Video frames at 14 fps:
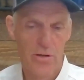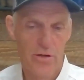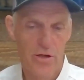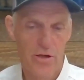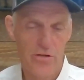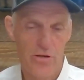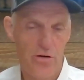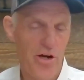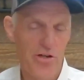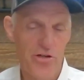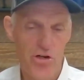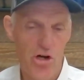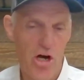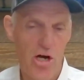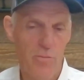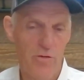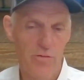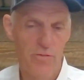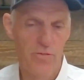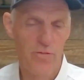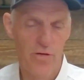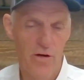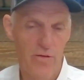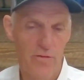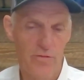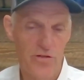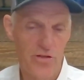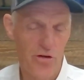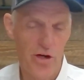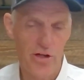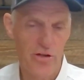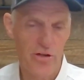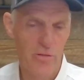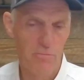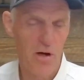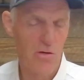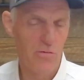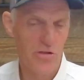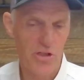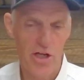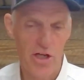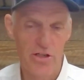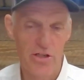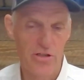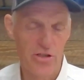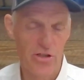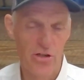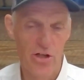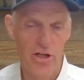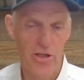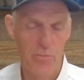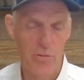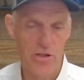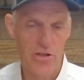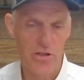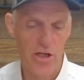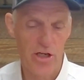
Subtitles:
does a great job of strengthening bones, tendons, and ligaments.